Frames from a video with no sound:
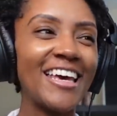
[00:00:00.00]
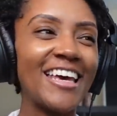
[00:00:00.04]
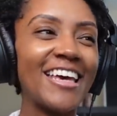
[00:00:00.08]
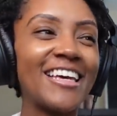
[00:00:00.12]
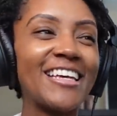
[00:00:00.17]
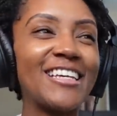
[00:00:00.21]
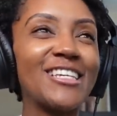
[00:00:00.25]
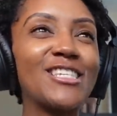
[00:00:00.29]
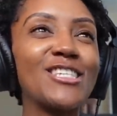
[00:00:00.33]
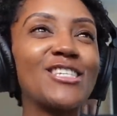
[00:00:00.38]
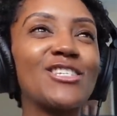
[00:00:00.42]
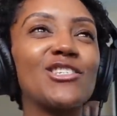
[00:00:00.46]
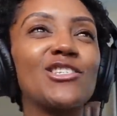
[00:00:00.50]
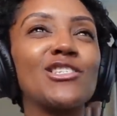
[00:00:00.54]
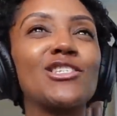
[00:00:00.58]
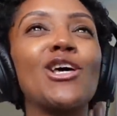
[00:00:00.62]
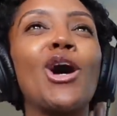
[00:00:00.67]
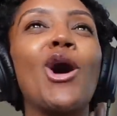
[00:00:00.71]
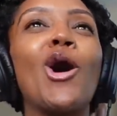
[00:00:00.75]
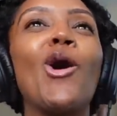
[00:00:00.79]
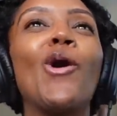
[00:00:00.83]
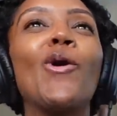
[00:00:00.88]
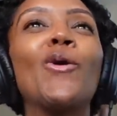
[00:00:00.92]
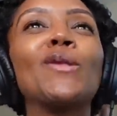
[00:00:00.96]
is
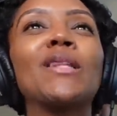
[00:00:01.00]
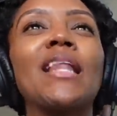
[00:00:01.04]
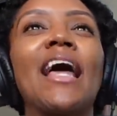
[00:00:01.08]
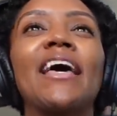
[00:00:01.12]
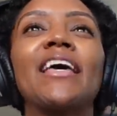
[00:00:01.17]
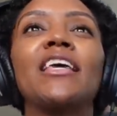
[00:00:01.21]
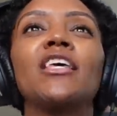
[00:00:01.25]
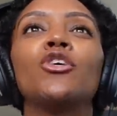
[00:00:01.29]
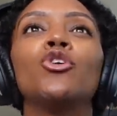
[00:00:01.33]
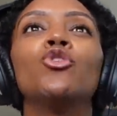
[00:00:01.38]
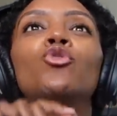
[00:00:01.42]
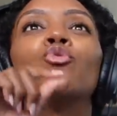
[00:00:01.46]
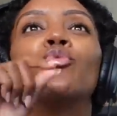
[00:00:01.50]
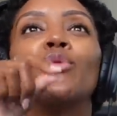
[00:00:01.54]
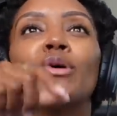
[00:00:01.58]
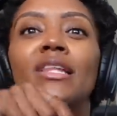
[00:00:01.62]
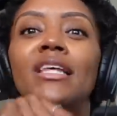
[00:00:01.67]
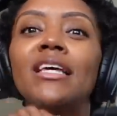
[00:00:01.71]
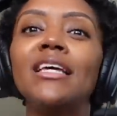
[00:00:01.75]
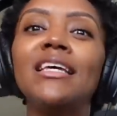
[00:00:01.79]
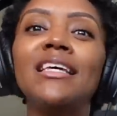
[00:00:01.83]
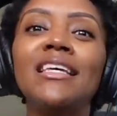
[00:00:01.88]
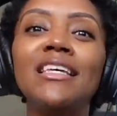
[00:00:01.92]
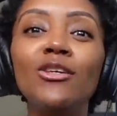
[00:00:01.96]
so like you
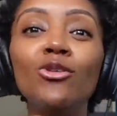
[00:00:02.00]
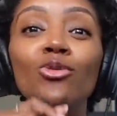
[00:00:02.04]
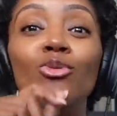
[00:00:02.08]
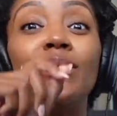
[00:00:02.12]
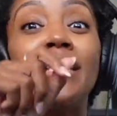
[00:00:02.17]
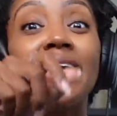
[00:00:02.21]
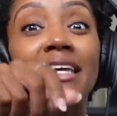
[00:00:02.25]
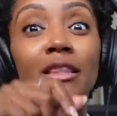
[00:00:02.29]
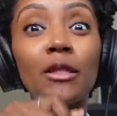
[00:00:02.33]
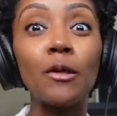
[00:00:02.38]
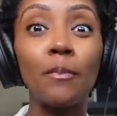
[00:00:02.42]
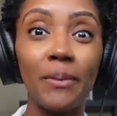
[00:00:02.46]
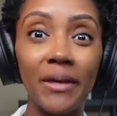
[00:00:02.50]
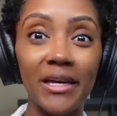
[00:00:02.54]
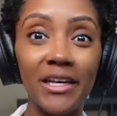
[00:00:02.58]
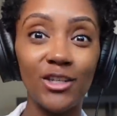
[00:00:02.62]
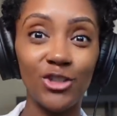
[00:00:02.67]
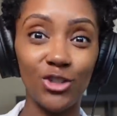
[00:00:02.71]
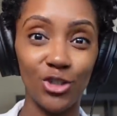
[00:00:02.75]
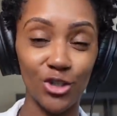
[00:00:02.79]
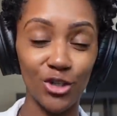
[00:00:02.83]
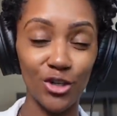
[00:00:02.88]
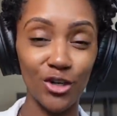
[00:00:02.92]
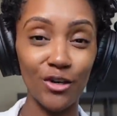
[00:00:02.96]
really you get the
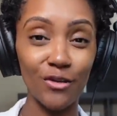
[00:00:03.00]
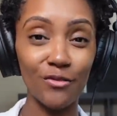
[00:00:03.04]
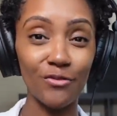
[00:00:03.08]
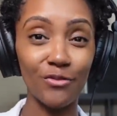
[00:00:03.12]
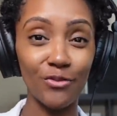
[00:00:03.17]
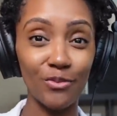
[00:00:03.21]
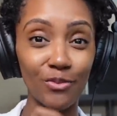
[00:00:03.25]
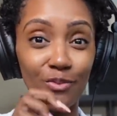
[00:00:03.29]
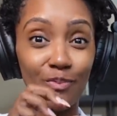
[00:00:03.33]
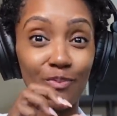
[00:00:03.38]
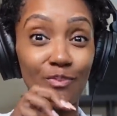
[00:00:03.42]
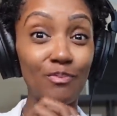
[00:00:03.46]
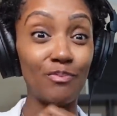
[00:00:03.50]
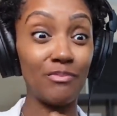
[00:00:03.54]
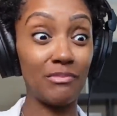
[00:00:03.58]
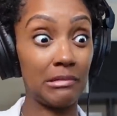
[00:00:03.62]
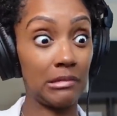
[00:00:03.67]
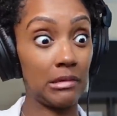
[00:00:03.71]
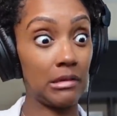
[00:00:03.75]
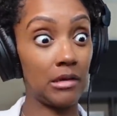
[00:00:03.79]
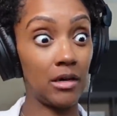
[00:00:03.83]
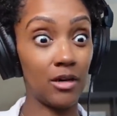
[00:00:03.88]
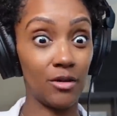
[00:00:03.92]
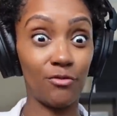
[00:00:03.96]
picture of
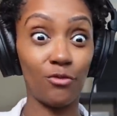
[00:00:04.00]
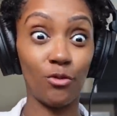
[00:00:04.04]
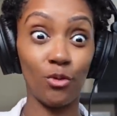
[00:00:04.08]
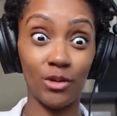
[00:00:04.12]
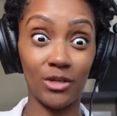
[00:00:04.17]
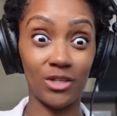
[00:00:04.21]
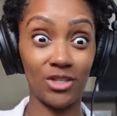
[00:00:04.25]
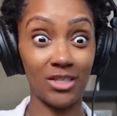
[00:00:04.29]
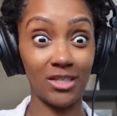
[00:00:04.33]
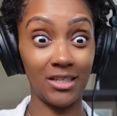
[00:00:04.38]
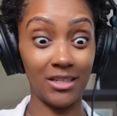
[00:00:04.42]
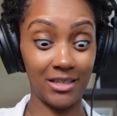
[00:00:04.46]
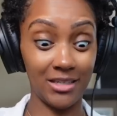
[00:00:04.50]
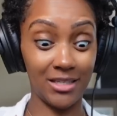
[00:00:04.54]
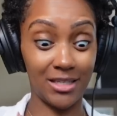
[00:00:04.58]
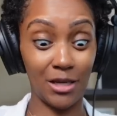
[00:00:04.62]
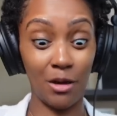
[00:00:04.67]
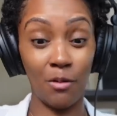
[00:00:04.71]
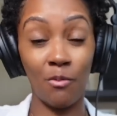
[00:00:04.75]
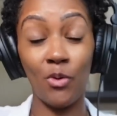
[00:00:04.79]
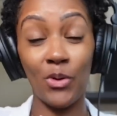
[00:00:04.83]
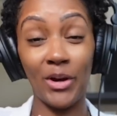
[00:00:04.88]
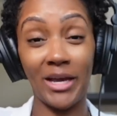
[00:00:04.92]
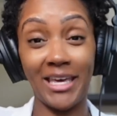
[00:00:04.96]
unfortunately
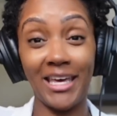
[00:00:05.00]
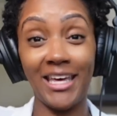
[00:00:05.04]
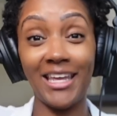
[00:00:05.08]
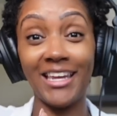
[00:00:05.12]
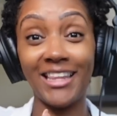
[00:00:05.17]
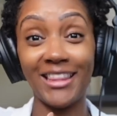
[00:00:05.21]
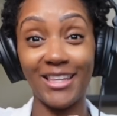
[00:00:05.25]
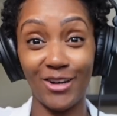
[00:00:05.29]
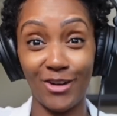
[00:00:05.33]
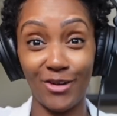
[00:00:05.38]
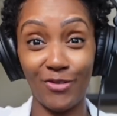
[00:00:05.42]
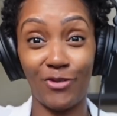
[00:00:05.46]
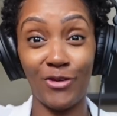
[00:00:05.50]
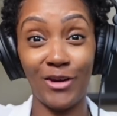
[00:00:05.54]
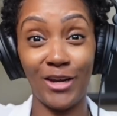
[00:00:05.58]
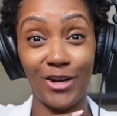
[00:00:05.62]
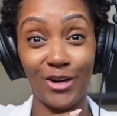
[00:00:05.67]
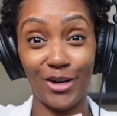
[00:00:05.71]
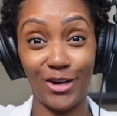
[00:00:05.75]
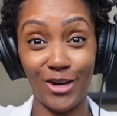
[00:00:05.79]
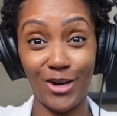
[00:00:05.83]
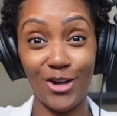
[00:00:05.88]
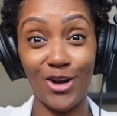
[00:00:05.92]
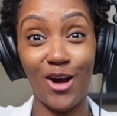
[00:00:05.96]
someone getting their
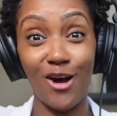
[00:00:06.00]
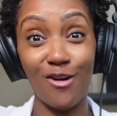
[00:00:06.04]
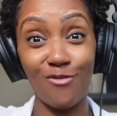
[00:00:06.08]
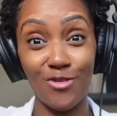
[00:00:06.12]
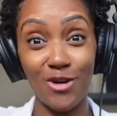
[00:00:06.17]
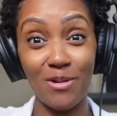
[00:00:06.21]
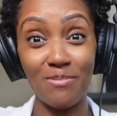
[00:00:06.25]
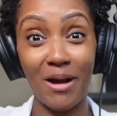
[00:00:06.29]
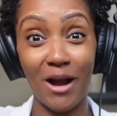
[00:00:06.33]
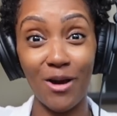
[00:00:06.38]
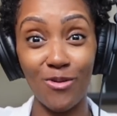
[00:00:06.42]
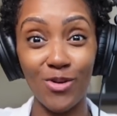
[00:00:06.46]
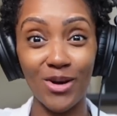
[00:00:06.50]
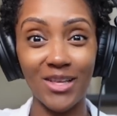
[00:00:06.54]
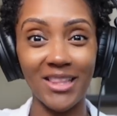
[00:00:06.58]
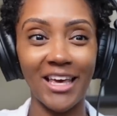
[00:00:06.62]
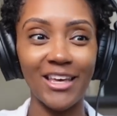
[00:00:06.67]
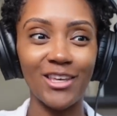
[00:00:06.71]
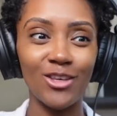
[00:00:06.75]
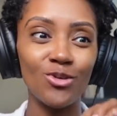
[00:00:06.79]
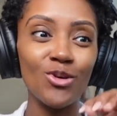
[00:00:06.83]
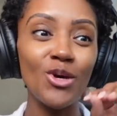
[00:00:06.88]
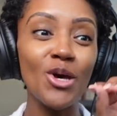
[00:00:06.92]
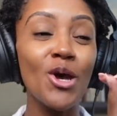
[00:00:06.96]
finger cut off one by one
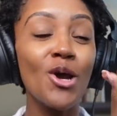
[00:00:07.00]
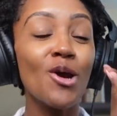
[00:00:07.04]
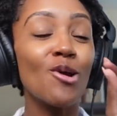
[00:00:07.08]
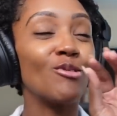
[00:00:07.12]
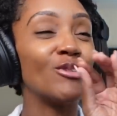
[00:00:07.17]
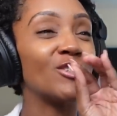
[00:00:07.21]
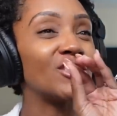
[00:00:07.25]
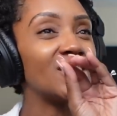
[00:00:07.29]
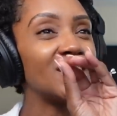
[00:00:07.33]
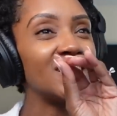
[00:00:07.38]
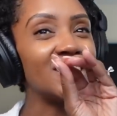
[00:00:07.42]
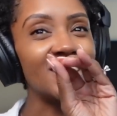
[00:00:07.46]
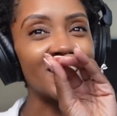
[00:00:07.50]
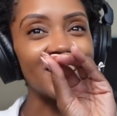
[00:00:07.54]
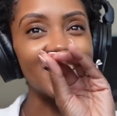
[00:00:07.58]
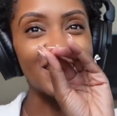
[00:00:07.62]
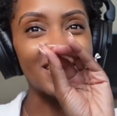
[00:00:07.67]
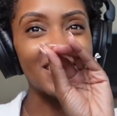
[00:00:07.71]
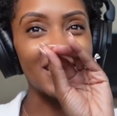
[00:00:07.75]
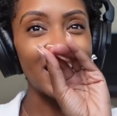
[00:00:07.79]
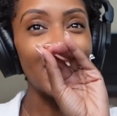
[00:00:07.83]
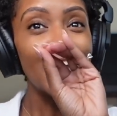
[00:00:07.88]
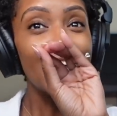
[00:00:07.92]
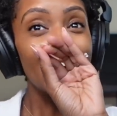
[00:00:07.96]
like you when she does
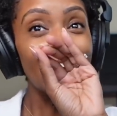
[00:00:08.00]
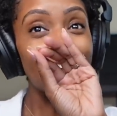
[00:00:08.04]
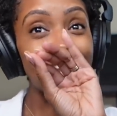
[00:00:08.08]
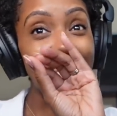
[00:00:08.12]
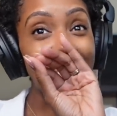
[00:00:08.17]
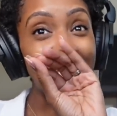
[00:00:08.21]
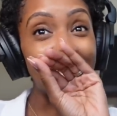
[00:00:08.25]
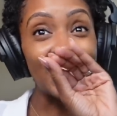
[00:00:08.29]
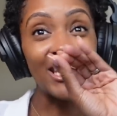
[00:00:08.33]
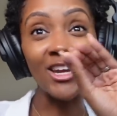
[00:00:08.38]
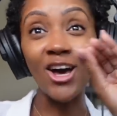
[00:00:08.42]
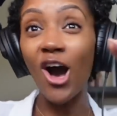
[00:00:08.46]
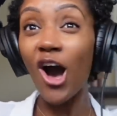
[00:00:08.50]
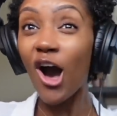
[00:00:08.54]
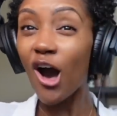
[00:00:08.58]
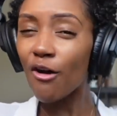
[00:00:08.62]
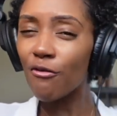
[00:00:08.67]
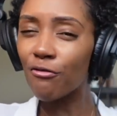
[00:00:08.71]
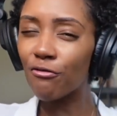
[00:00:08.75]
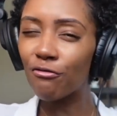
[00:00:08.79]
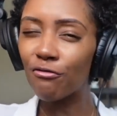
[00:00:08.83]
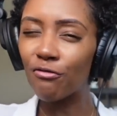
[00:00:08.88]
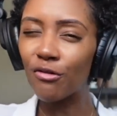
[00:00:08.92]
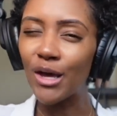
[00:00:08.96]
the clean
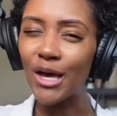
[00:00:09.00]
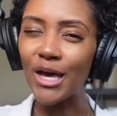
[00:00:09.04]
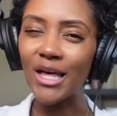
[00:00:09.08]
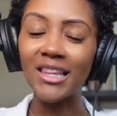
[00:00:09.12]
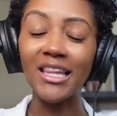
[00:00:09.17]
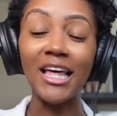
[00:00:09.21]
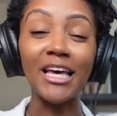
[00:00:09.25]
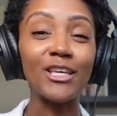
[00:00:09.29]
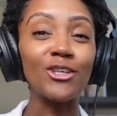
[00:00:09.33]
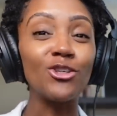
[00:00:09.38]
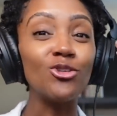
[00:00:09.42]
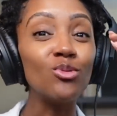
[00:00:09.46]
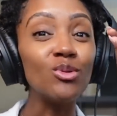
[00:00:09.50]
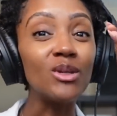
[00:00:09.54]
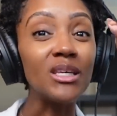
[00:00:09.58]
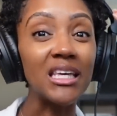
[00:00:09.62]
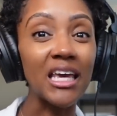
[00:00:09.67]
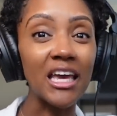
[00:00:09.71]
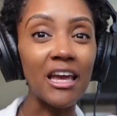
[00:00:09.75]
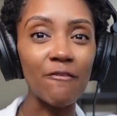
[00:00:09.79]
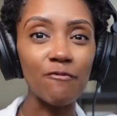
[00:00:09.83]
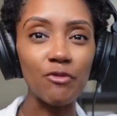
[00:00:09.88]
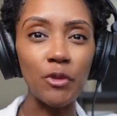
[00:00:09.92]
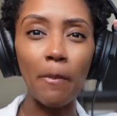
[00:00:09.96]
off like you
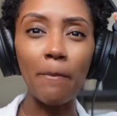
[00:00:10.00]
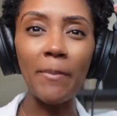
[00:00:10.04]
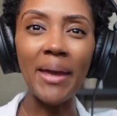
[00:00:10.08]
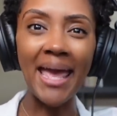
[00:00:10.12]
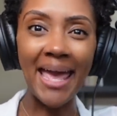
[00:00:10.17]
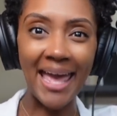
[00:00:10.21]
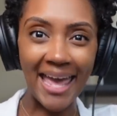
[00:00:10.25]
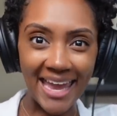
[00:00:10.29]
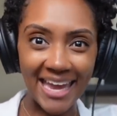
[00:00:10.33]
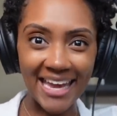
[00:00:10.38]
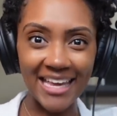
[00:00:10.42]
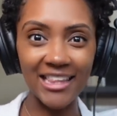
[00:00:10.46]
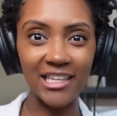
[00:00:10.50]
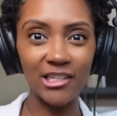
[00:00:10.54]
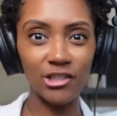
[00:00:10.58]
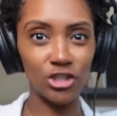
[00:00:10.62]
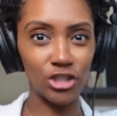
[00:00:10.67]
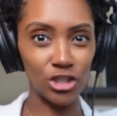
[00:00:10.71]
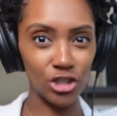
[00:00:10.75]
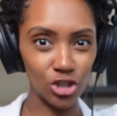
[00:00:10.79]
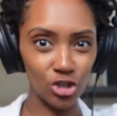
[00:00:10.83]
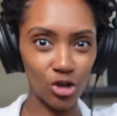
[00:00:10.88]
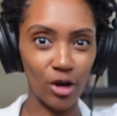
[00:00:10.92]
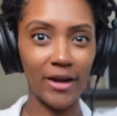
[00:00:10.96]
get the pain that
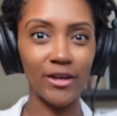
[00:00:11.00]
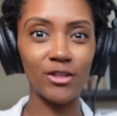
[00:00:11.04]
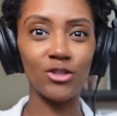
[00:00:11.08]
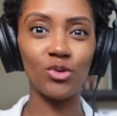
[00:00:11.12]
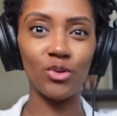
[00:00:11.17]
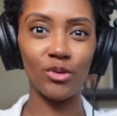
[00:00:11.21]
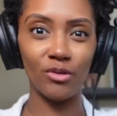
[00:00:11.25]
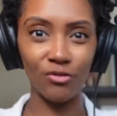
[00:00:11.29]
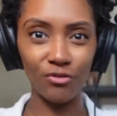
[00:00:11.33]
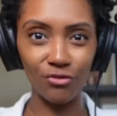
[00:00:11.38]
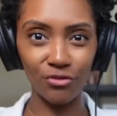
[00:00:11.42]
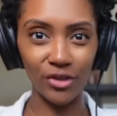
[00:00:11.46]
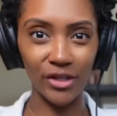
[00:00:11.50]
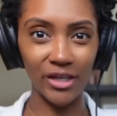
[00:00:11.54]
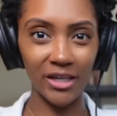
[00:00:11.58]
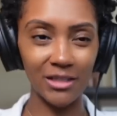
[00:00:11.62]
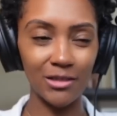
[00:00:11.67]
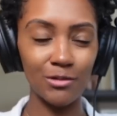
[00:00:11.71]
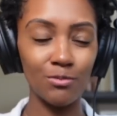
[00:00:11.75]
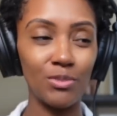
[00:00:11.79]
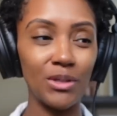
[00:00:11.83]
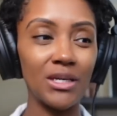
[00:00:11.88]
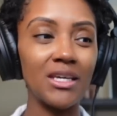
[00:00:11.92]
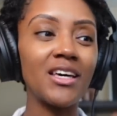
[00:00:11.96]
she's trying to
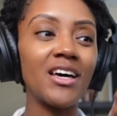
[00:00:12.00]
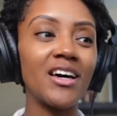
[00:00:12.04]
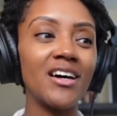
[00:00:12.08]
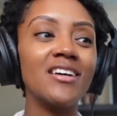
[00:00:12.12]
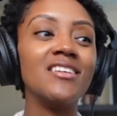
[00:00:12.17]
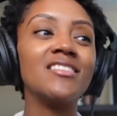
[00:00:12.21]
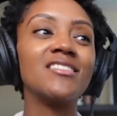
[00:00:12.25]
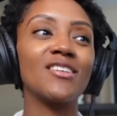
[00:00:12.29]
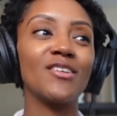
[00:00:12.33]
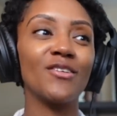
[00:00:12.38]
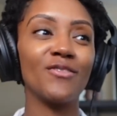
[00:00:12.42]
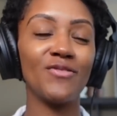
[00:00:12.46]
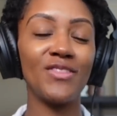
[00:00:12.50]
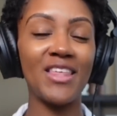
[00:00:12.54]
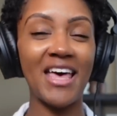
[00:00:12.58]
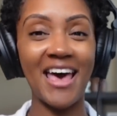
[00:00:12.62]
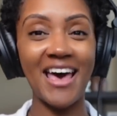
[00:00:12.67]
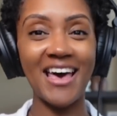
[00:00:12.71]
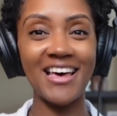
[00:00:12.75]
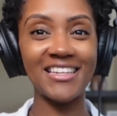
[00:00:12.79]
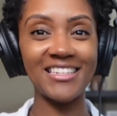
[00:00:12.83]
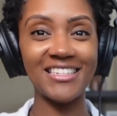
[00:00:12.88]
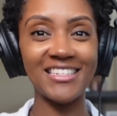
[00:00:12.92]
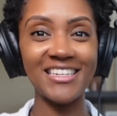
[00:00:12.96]
inflict because of
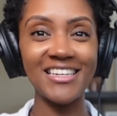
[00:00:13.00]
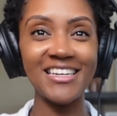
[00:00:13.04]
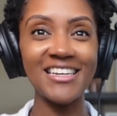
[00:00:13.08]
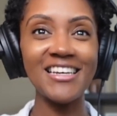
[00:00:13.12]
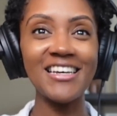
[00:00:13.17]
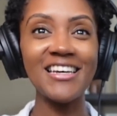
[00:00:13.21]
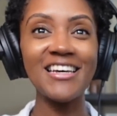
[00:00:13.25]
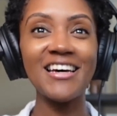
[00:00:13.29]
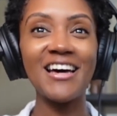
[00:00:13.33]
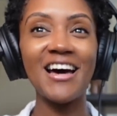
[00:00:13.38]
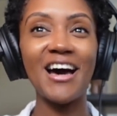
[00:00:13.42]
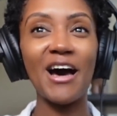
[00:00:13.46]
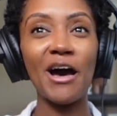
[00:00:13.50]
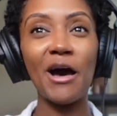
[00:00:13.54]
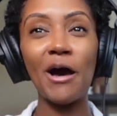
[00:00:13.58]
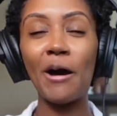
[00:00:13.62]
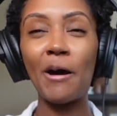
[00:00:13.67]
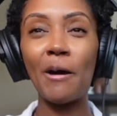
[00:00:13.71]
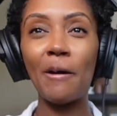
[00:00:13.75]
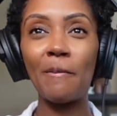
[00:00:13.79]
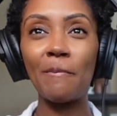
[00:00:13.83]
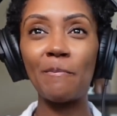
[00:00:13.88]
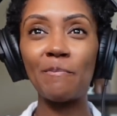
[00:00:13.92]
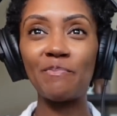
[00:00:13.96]
that
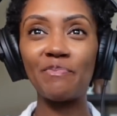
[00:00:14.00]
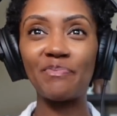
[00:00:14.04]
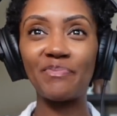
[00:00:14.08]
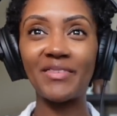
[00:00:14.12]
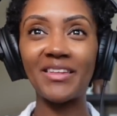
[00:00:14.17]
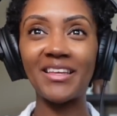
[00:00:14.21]
um